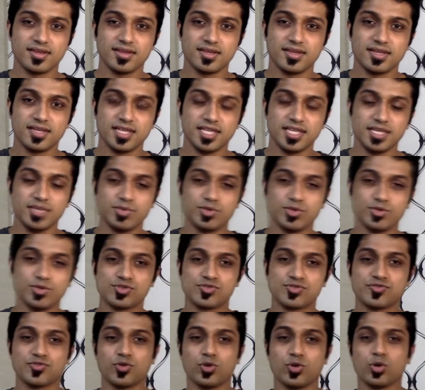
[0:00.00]
Hebrews
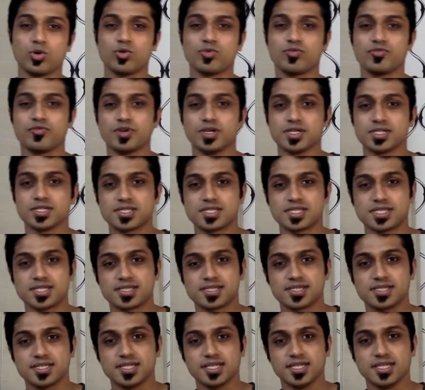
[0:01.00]
4 verse
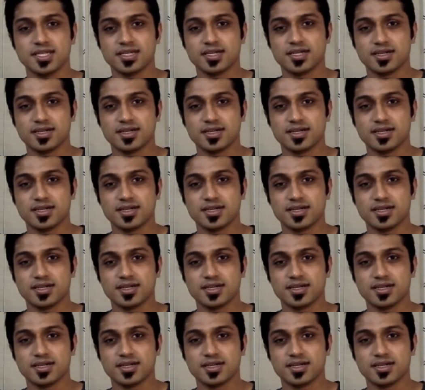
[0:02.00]
16.